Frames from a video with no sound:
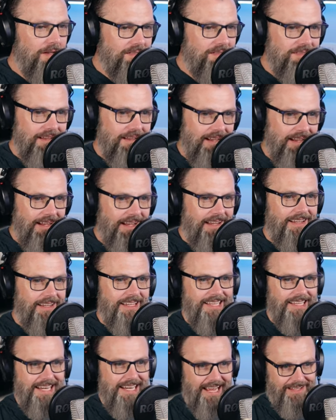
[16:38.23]
Was
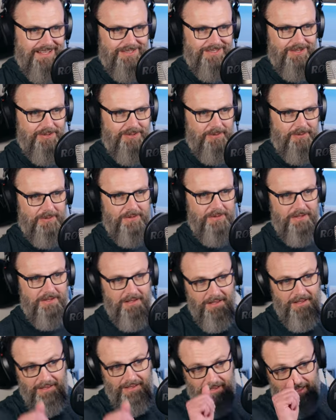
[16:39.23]
I an
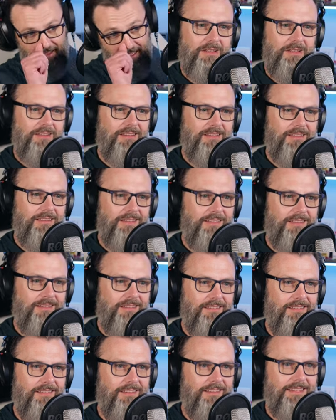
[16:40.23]
asshole? I,
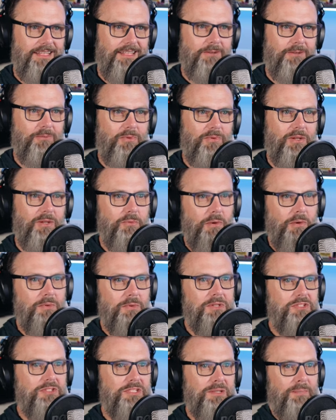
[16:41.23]
I, I,
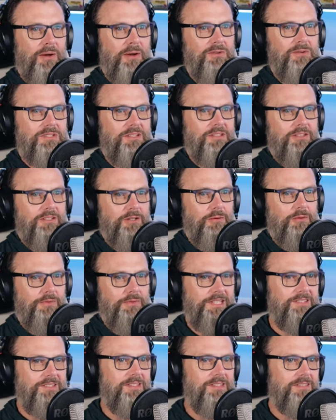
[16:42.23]
what were you supposed to
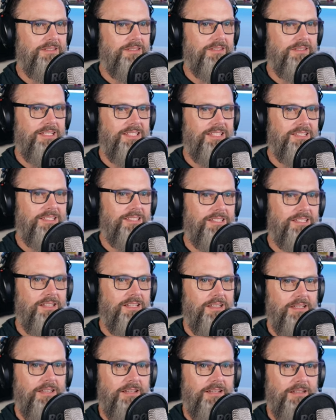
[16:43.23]
do? This is
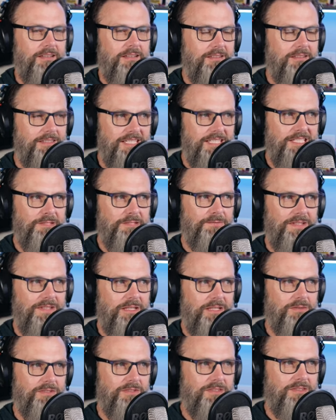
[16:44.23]
this.
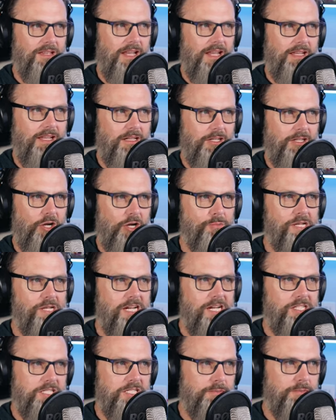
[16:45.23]
This feels like a
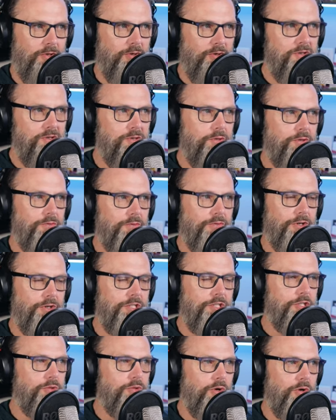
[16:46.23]
Kobayashi Maru
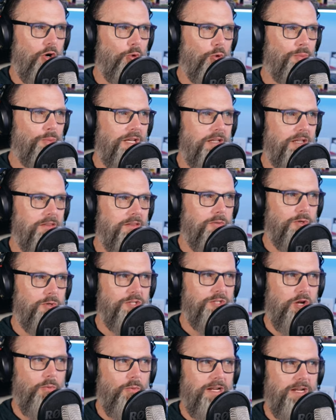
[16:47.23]
for you, O P.
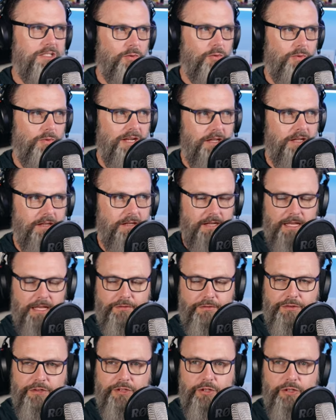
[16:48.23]
There was no way to
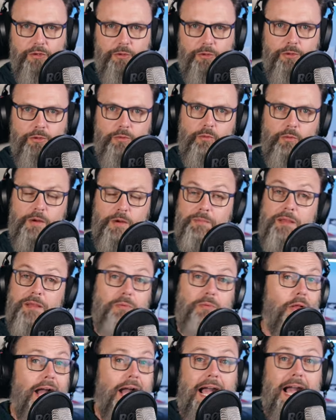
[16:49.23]
win if you,
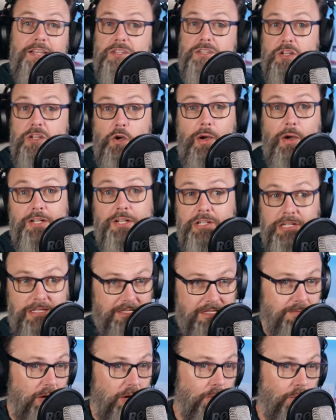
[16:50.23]
when people asked
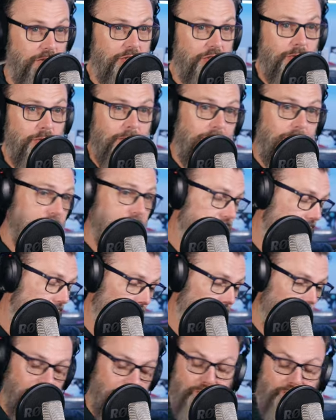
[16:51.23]
questions about what you had
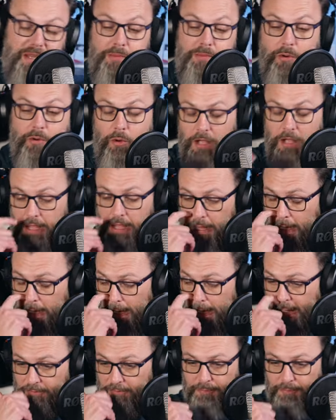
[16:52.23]
been doing, if people,
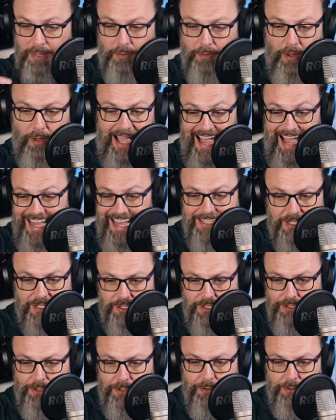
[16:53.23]
if people
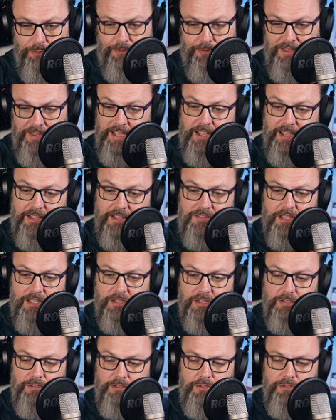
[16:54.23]
asked you
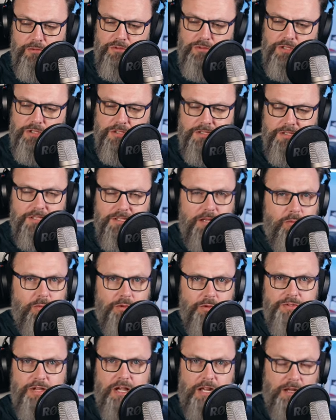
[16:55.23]
things and you just
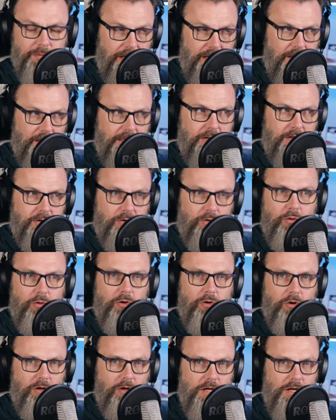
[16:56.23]
said, we'll talk about it later,
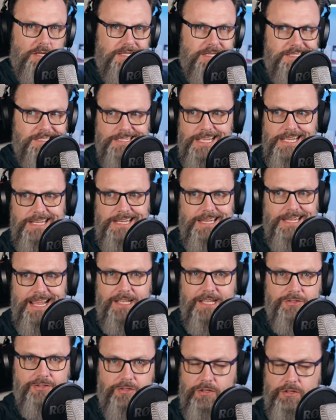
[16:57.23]
or
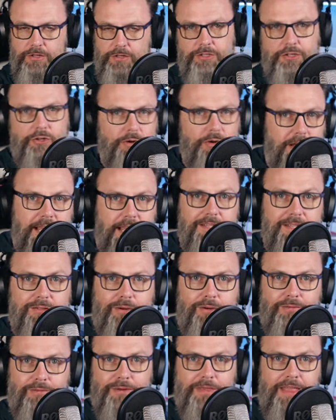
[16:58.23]
didn't answer, you're an
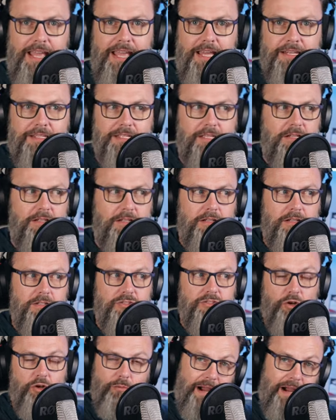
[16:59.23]
asshole for that.
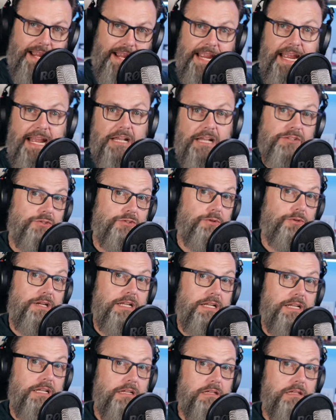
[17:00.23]
So by
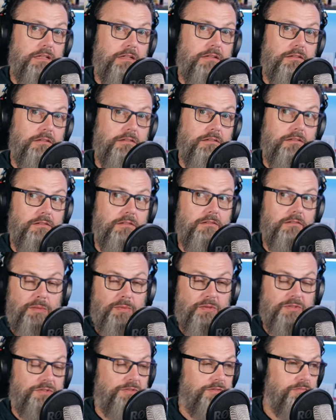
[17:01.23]
answering,
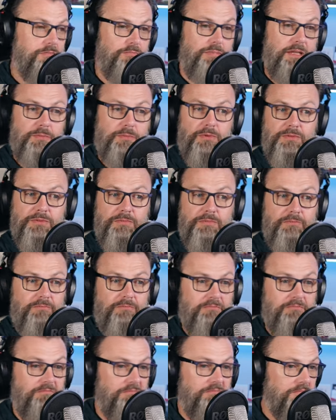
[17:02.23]
people's, people's
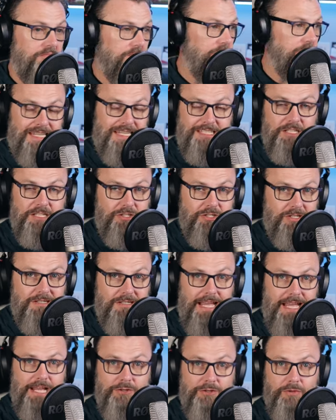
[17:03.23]
just
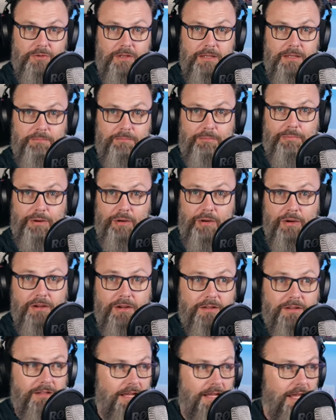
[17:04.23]
attention naturally
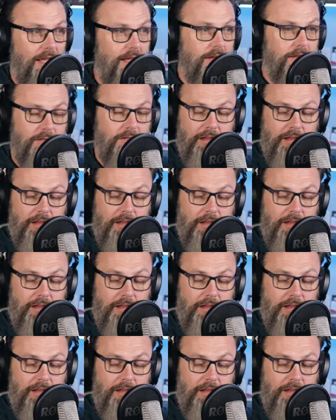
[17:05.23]
perked